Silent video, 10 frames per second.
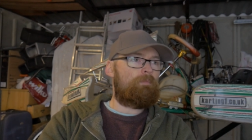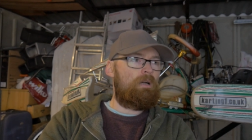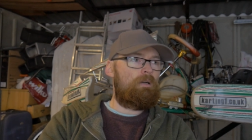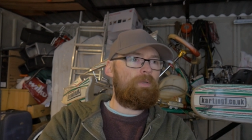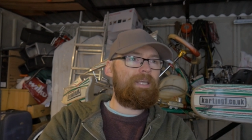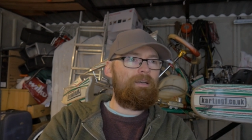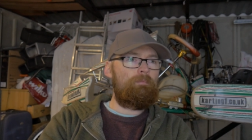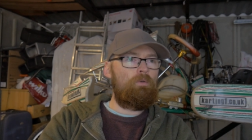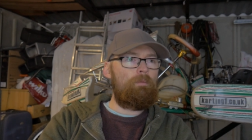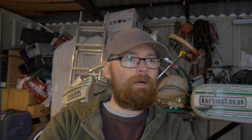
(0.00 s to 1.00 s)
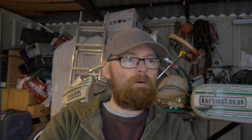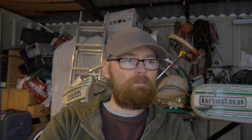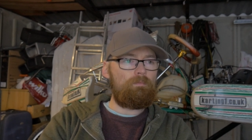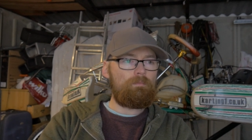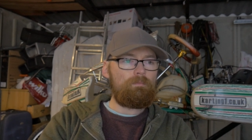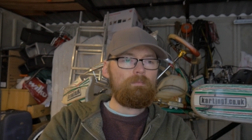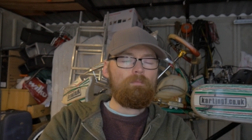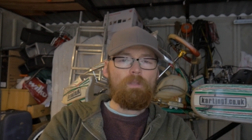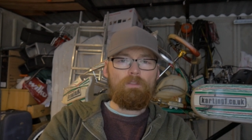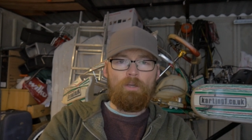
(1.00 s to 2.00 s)
Uh, we care more about
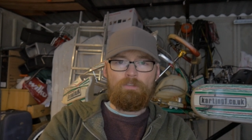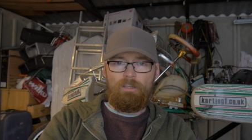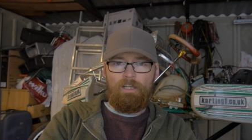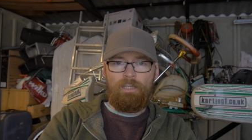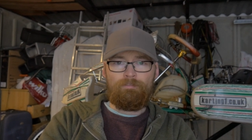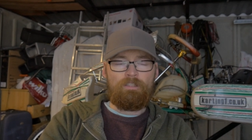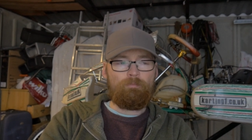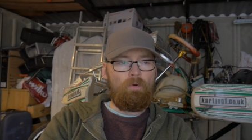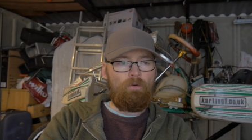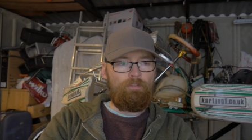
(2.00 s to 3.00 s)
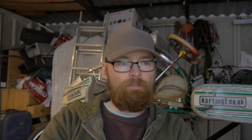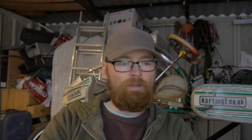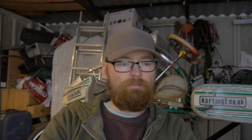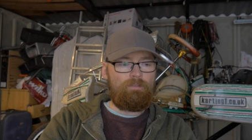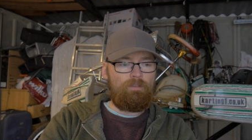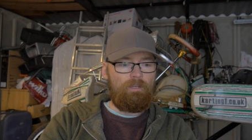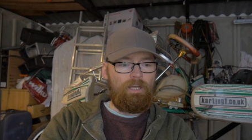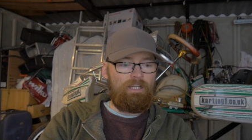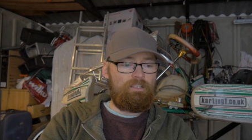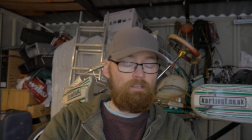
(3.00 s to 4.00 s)
those that leave the sport than those that
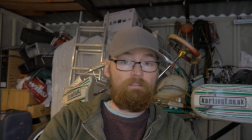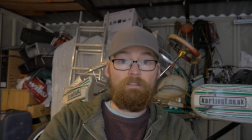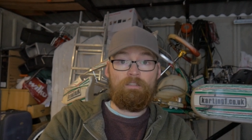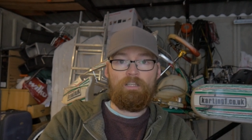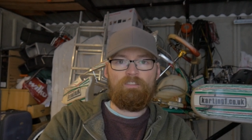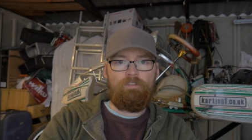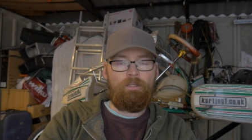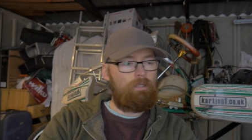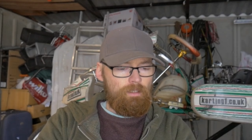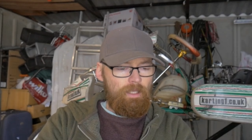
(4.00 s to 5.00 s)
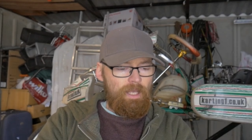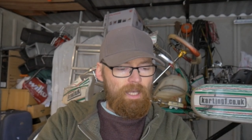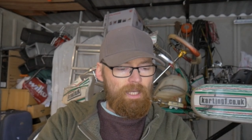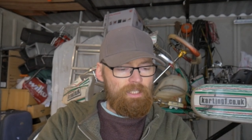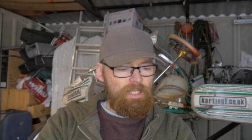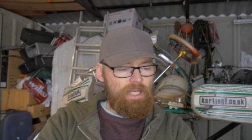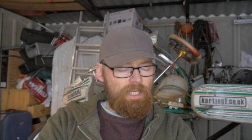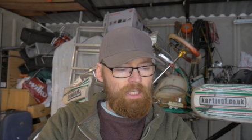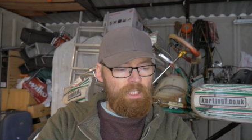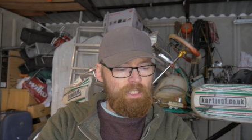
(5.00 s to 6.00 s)
actually are successful in it. And yeah,
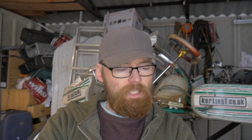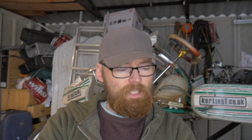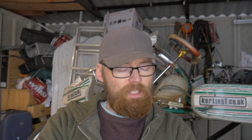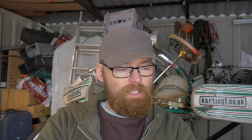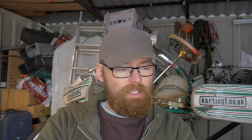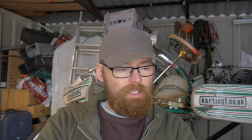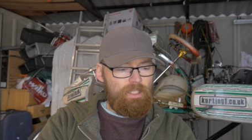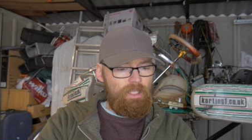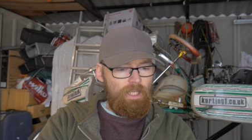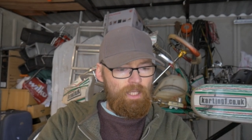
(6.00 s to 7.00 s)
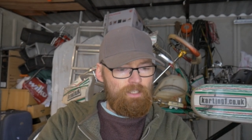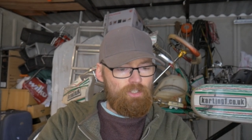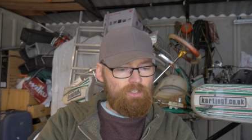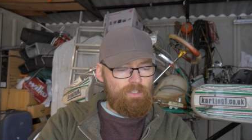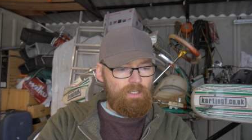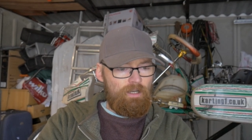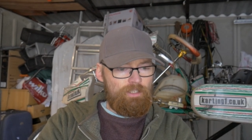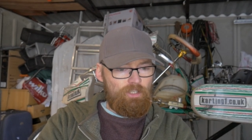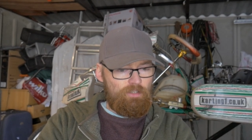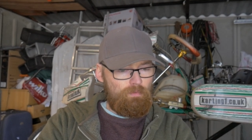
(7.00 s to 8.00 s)
it it just I
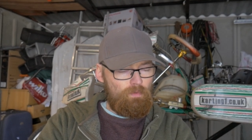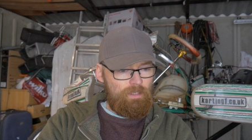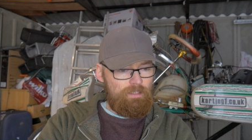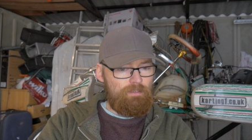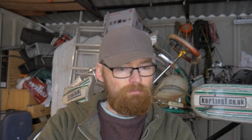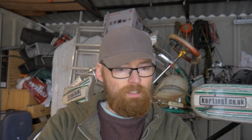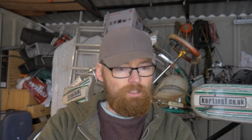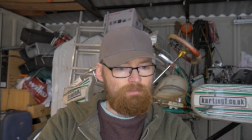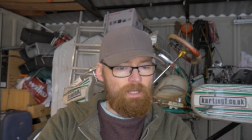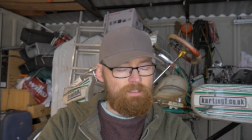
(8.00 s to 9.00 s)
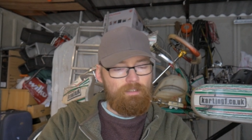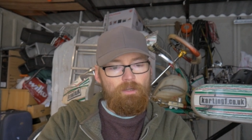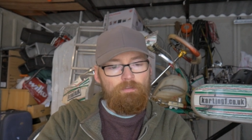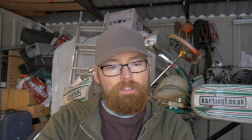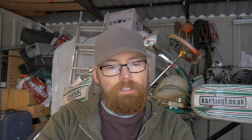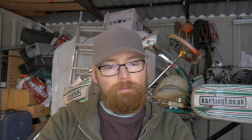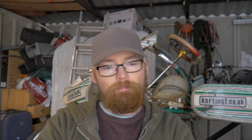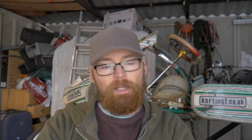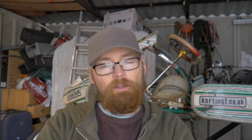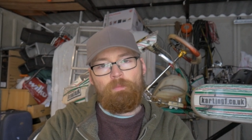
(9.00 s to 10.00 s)
just thought this is really strange. And obviously,
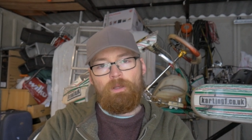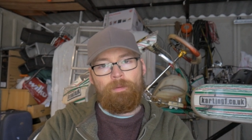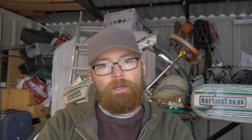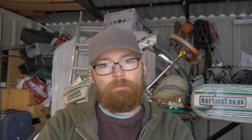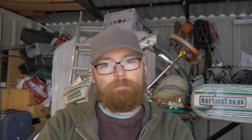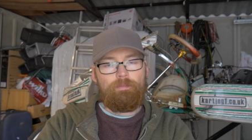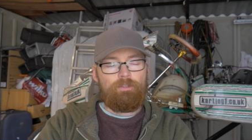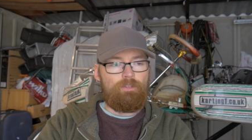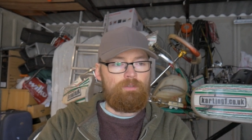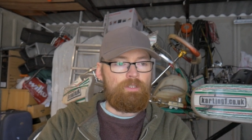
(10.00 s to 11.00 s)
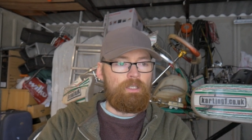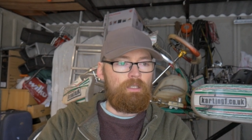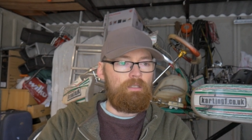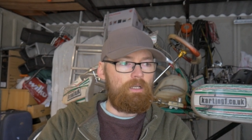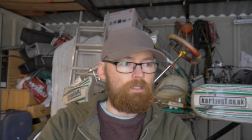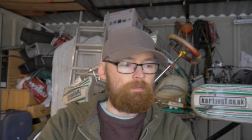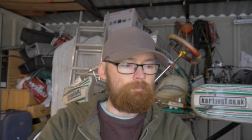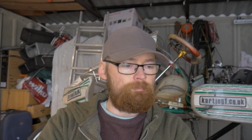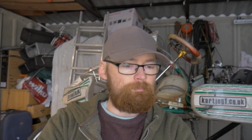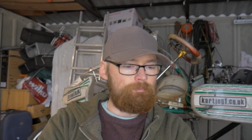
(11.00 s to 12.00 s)
a little bit about Susie
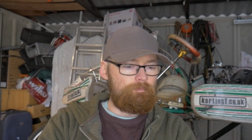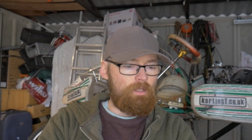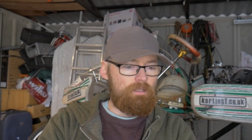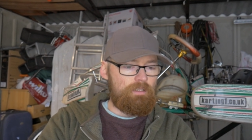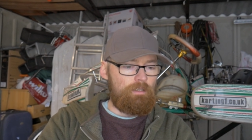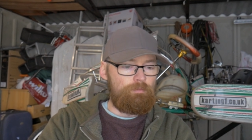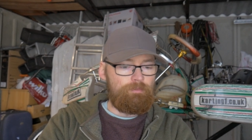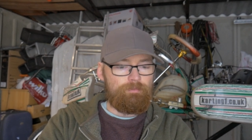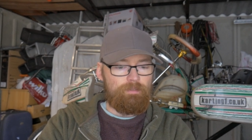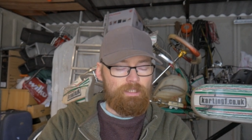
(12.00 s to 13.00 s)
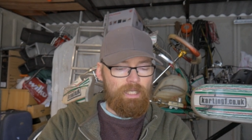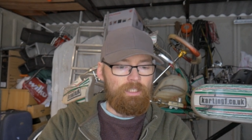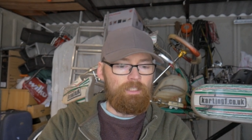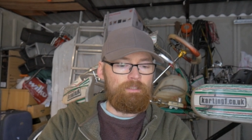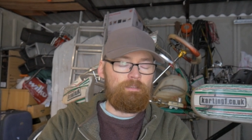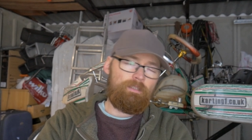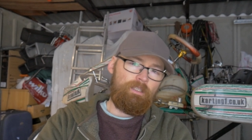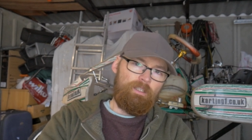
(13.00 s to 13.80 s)
um, herself, Italian.